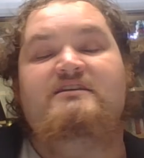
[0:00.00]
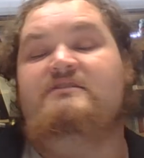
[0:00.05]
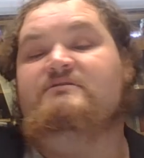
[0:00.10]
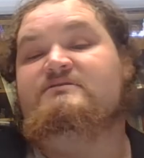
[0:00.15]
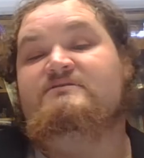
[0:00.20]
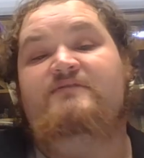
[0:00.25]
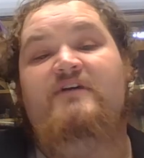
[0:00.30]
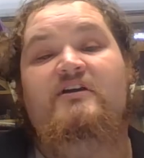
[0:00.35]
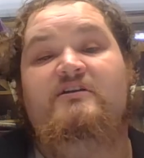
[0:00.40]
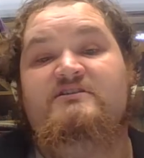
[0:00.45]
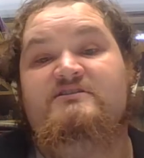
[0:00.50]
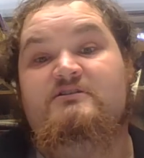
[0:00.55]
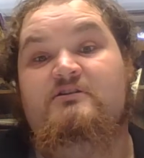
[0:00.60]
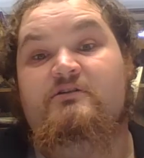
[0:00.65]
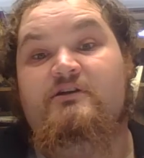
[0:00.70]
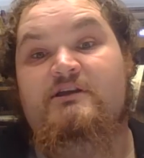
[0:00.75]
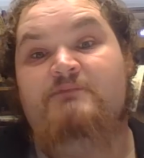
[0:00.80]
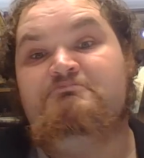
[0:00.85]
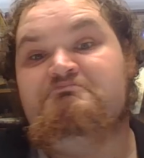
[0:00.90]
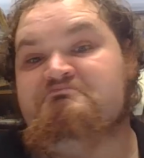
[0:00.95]
It was very
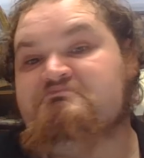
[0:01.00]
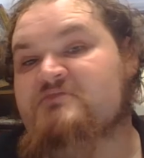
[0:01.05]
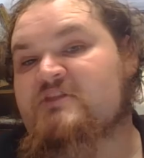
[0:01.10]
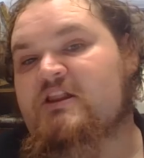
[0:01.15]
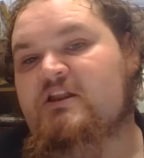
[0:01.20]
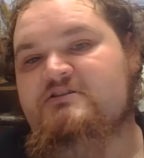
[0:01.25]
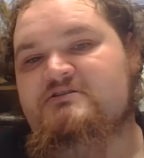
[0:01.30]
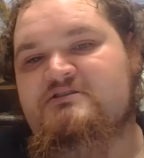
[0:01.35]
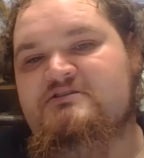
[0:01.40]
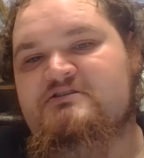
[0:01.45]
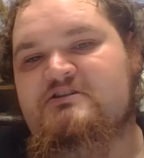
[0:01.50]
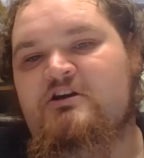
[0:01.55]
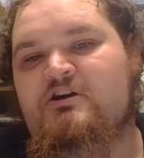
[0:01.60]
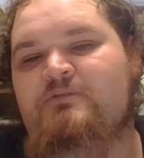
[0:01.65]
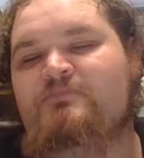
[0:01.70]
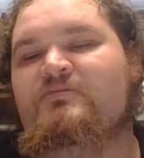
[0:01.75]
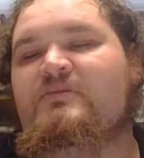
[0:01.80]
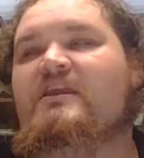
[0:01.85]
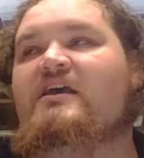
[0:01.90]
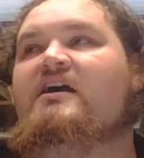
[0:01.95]
snowy, lots of
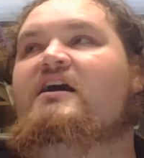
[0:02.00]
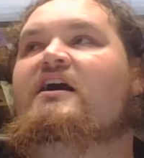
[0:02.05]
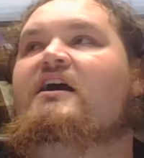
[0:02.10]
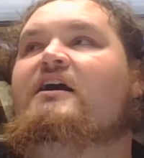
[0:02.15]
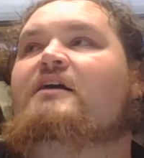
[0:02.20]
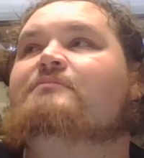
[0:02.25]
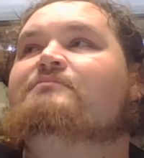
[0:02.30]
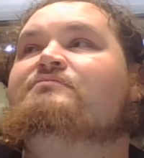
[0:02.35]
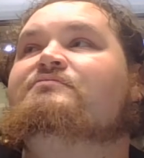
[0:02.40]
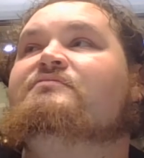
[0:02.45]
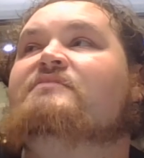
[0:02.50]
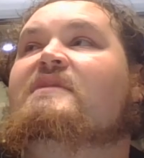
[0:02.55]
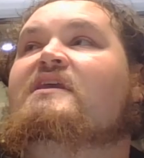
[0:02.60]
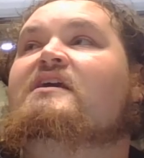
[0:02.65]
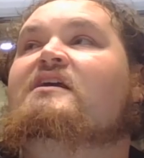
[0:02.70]
snow.